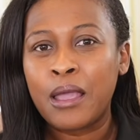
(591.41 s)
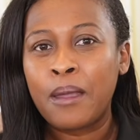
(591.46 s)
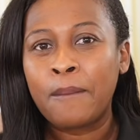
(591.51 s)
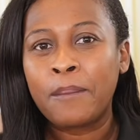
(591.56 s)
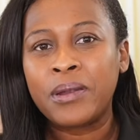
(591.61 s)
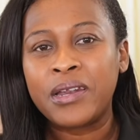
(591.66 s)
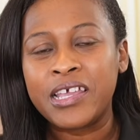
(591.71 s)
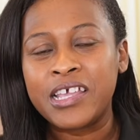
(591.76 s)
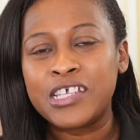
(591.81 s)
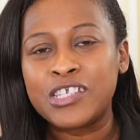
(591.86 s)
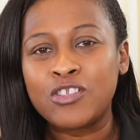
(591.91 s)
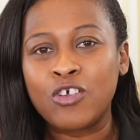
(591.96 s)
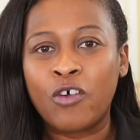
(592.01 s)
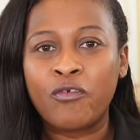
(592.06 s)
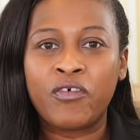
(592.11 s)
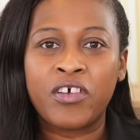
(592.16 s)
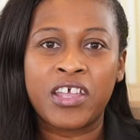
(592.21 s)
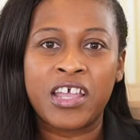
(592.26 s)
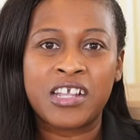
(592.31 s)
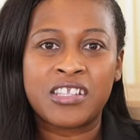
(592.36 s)
please don't
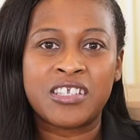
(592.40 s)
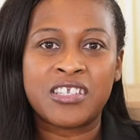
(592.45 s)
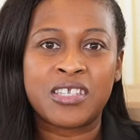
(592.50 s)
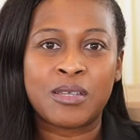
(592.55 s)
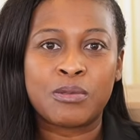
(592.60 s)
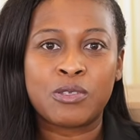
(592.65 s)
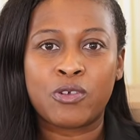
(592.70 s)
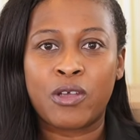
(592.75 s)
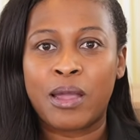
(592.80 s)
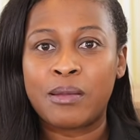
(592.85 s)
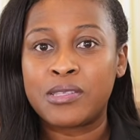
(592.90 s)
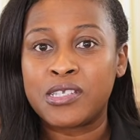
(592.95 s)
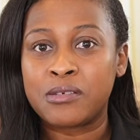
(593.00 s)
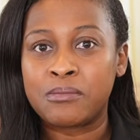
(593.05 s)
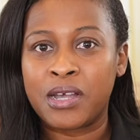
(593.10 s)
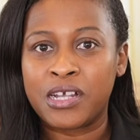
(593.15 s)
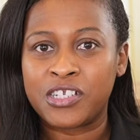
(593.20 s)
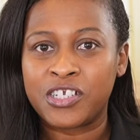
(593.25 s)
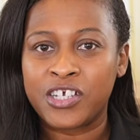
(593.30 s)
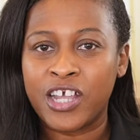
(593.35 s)
forget to subscribe to
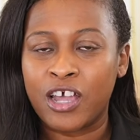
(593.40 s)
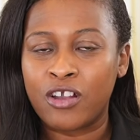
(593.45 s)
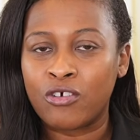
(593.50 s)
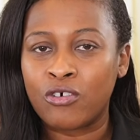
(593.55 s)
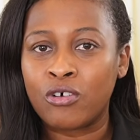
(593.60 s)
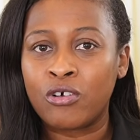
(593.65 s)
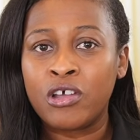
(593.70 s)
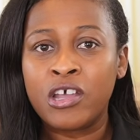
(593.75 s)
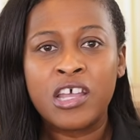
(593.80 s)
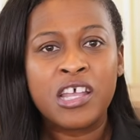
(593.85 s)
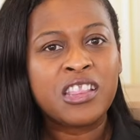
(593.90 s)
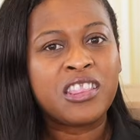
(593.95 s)
my channel.